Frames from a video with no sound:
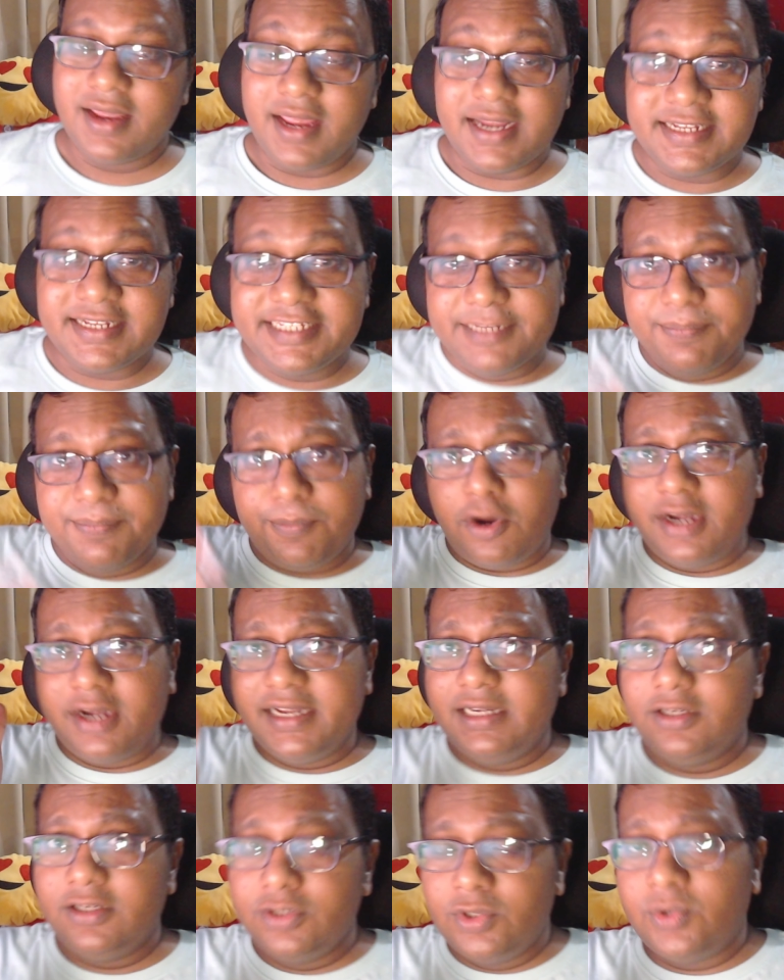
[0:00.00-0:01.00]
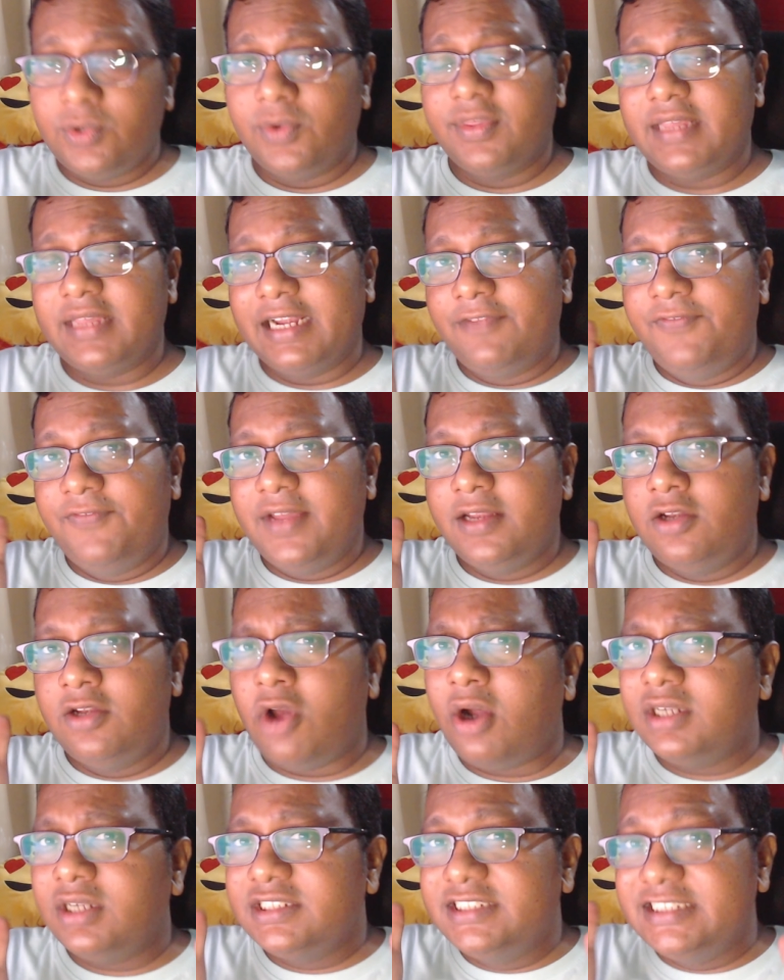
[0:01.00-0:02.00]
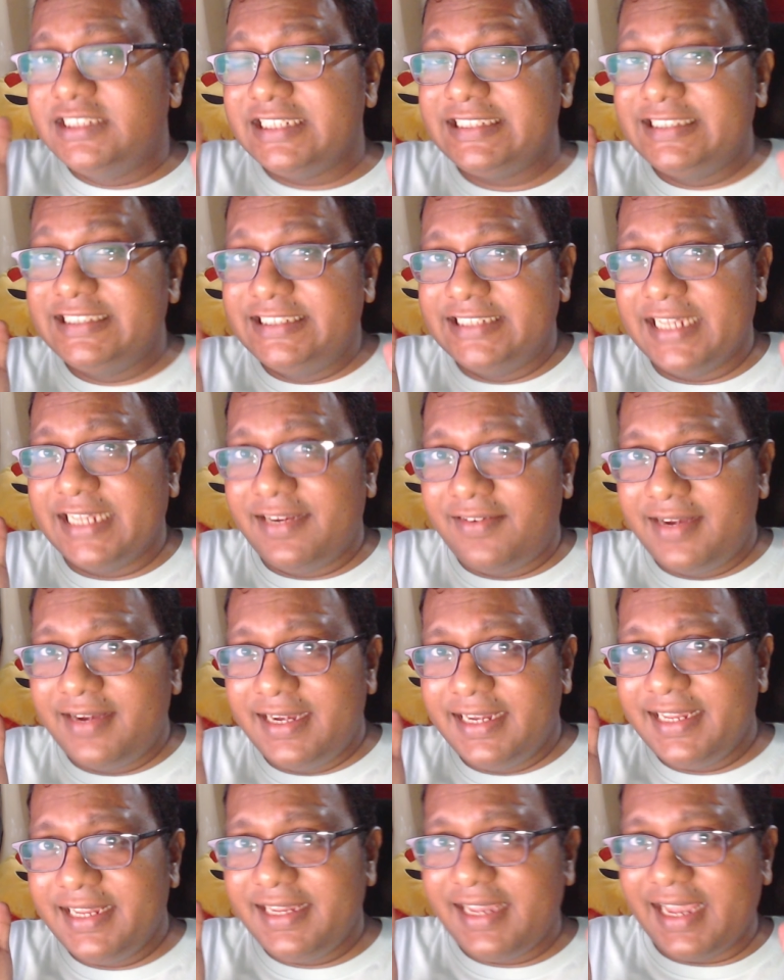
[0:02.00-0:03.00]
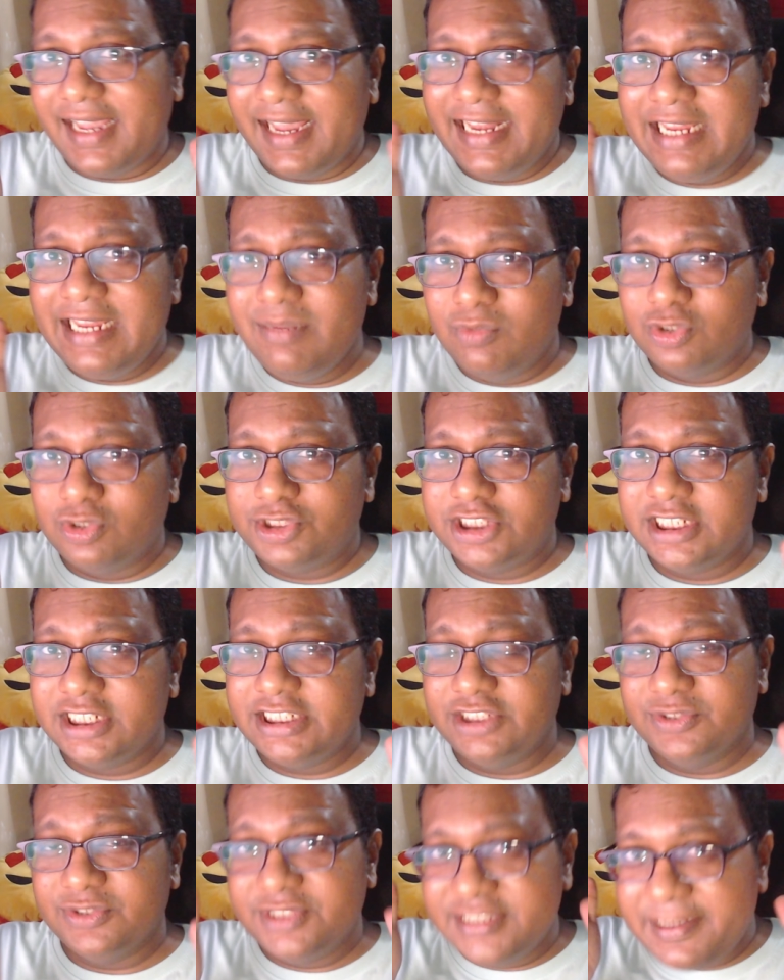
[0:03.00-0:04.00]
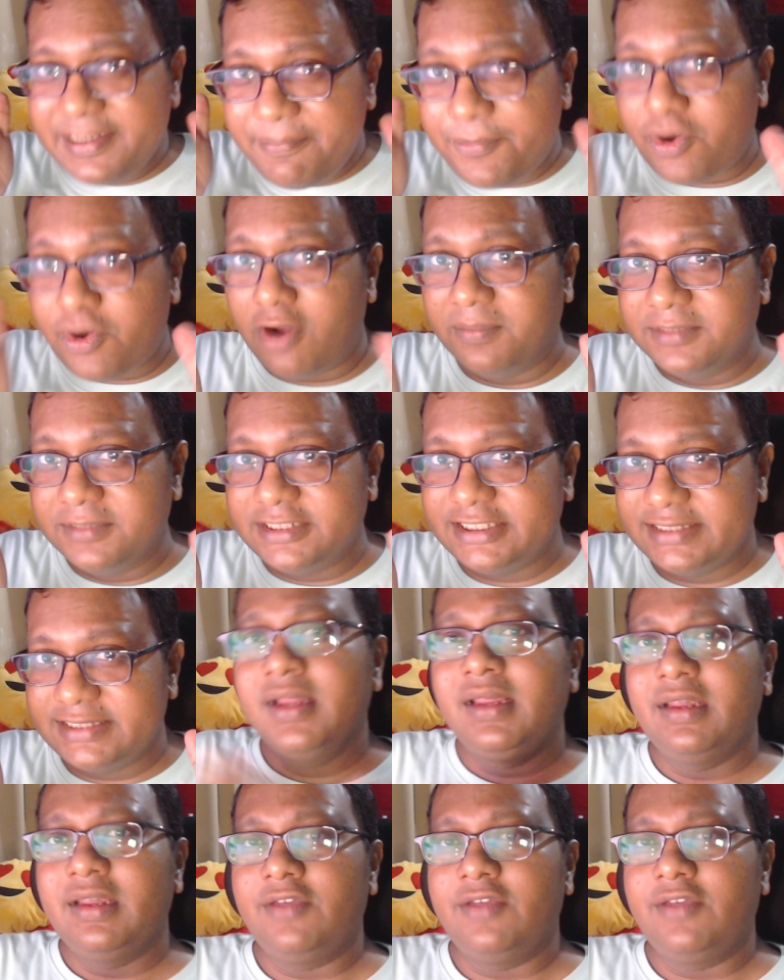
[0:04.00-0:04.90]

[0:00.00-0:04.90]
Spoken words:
It's important to know that we are not just generating any motion using prompts.